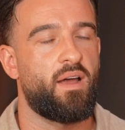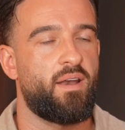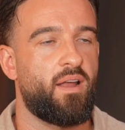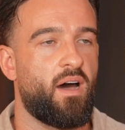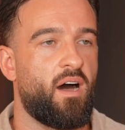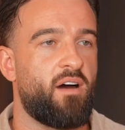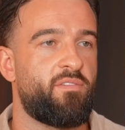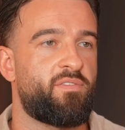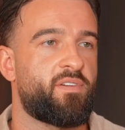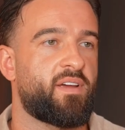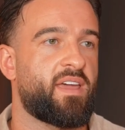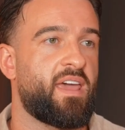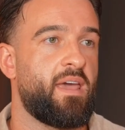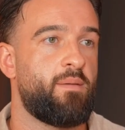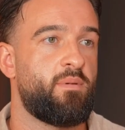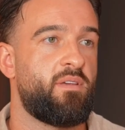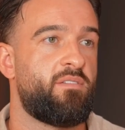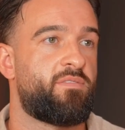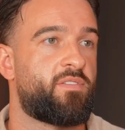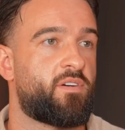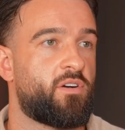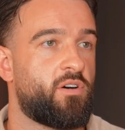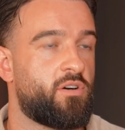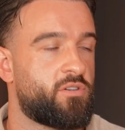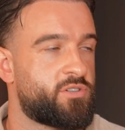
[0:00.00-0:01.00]
An offer came in
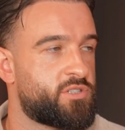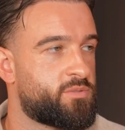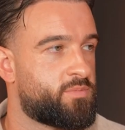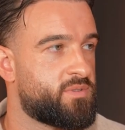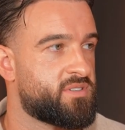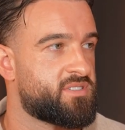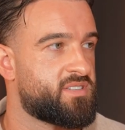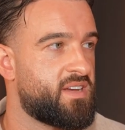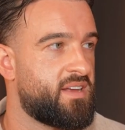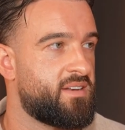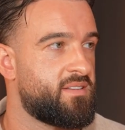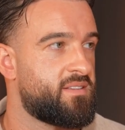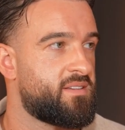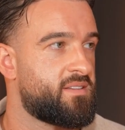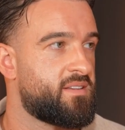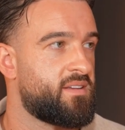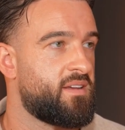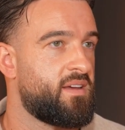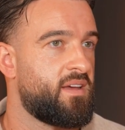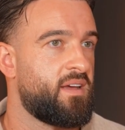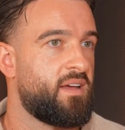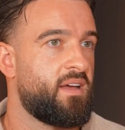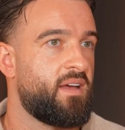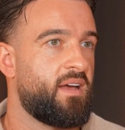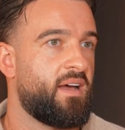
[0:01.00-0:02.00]
for 100%,
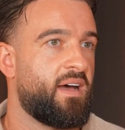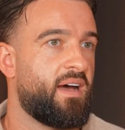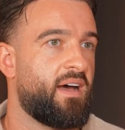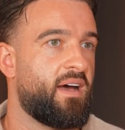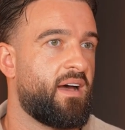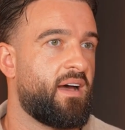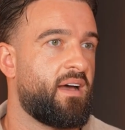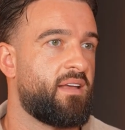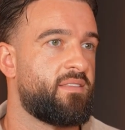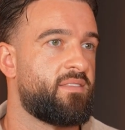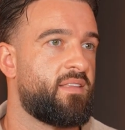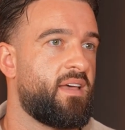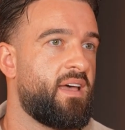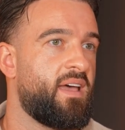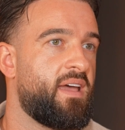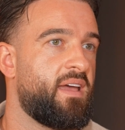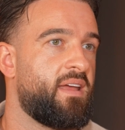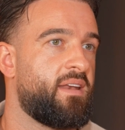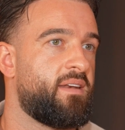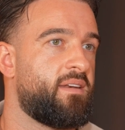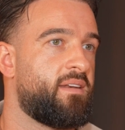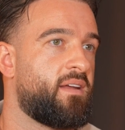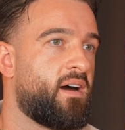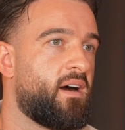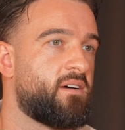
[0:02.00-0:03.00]
and
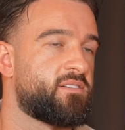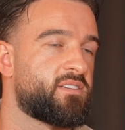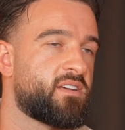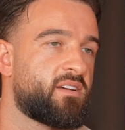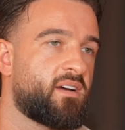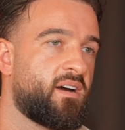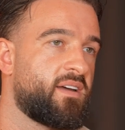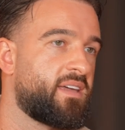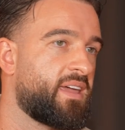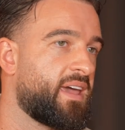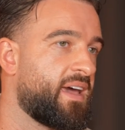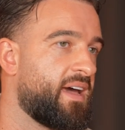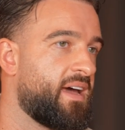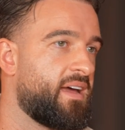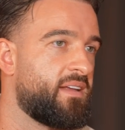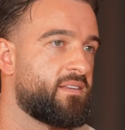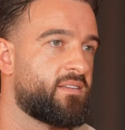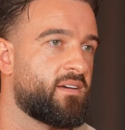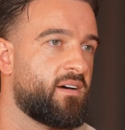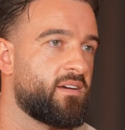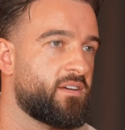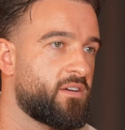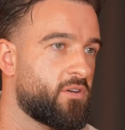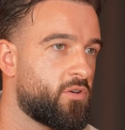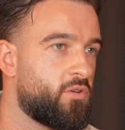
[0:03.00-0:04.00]
then I was like, I
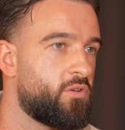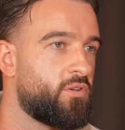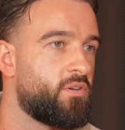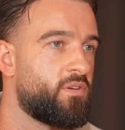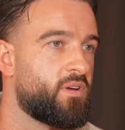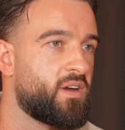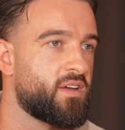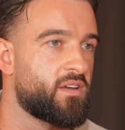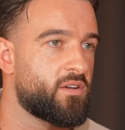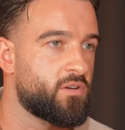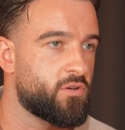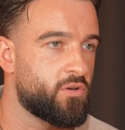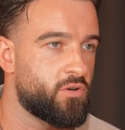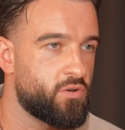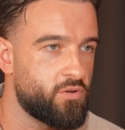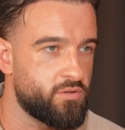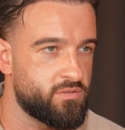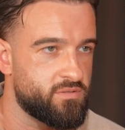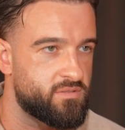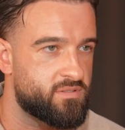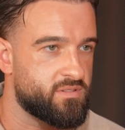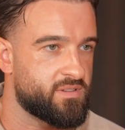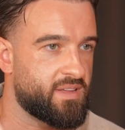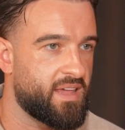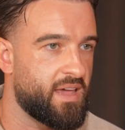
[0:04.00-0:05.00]

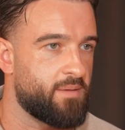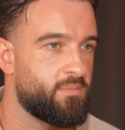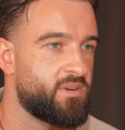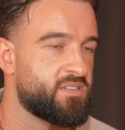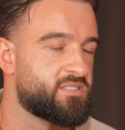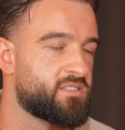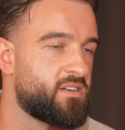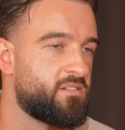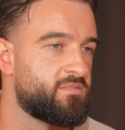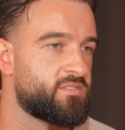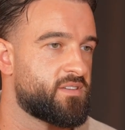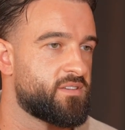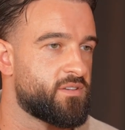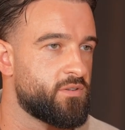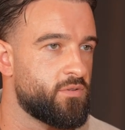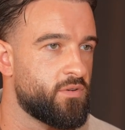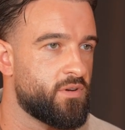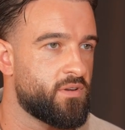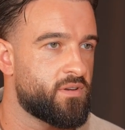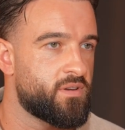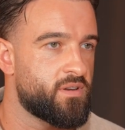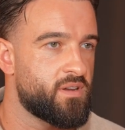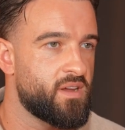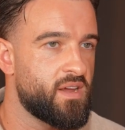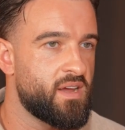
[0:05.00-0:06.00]
couldn't get myself to do
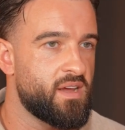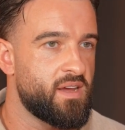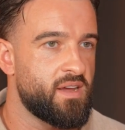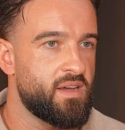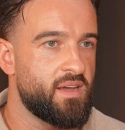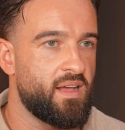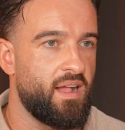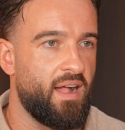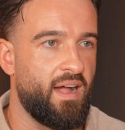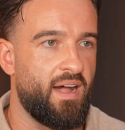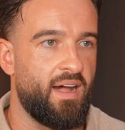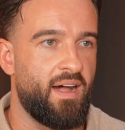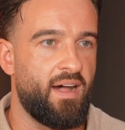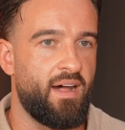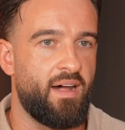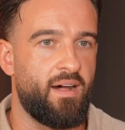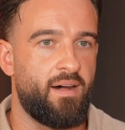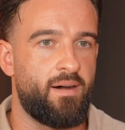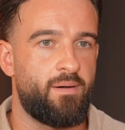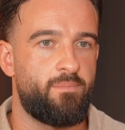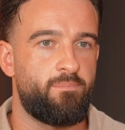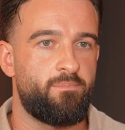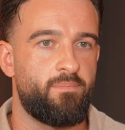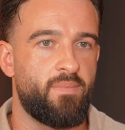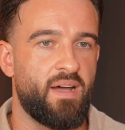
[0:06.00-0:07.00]
it.
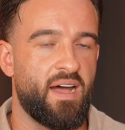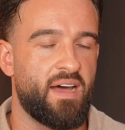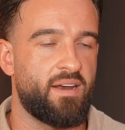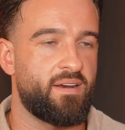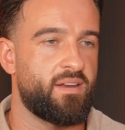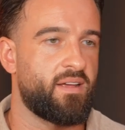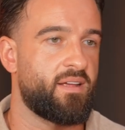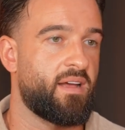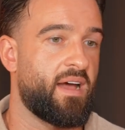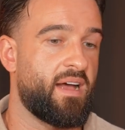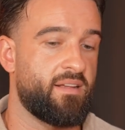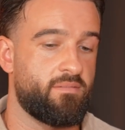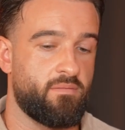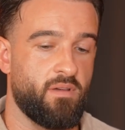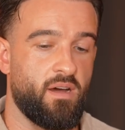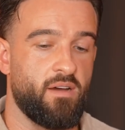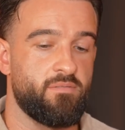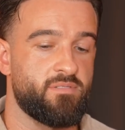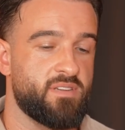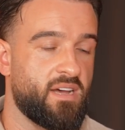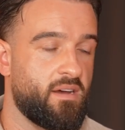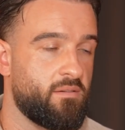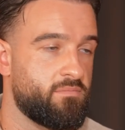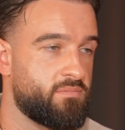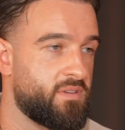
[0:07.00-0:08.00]
And I
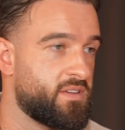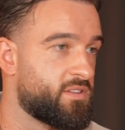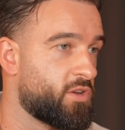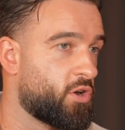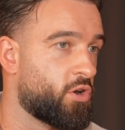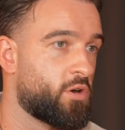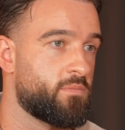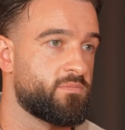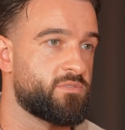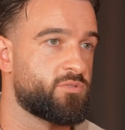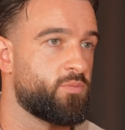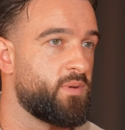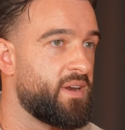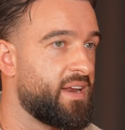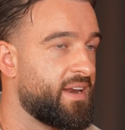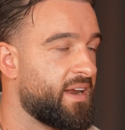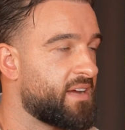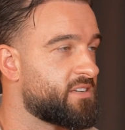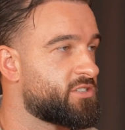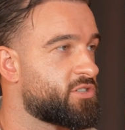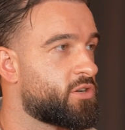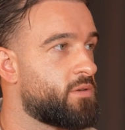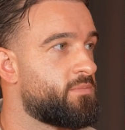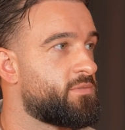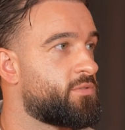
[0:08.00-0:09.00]
was at the terms. We didn't
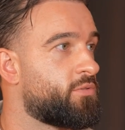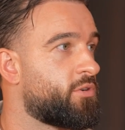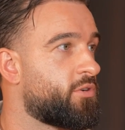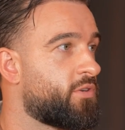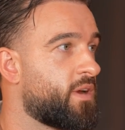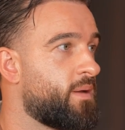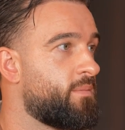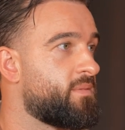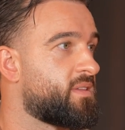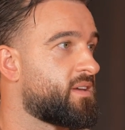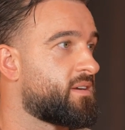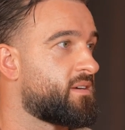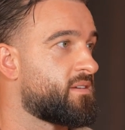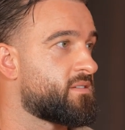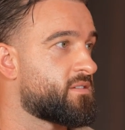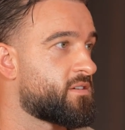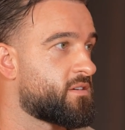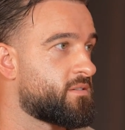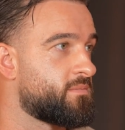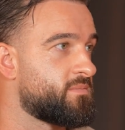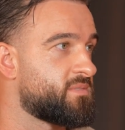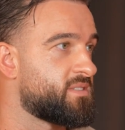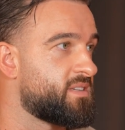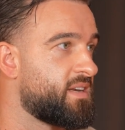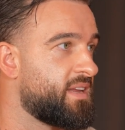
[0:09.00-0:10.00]
actually come to an agreement on the
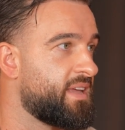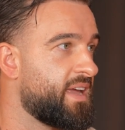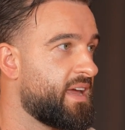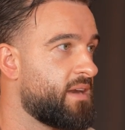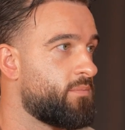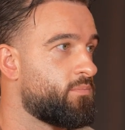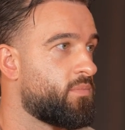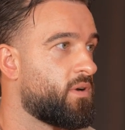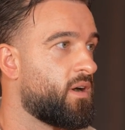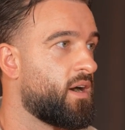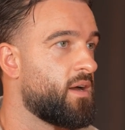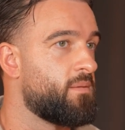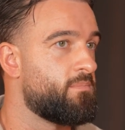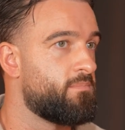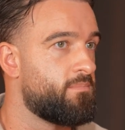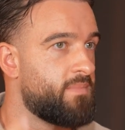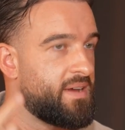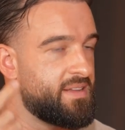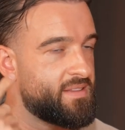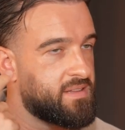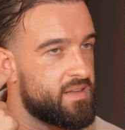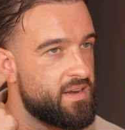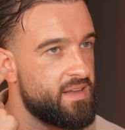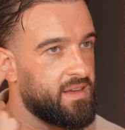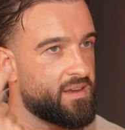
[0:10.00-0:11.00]
terms in the end, but I
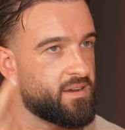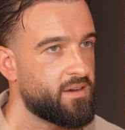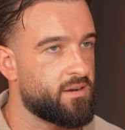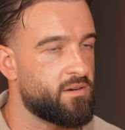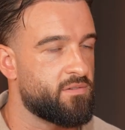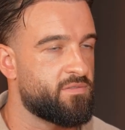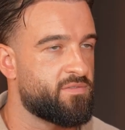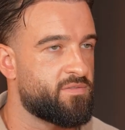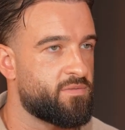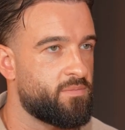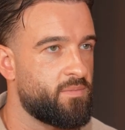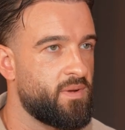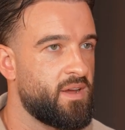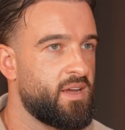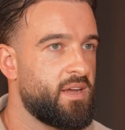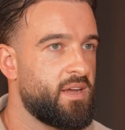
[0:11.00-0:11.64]
mentally kind of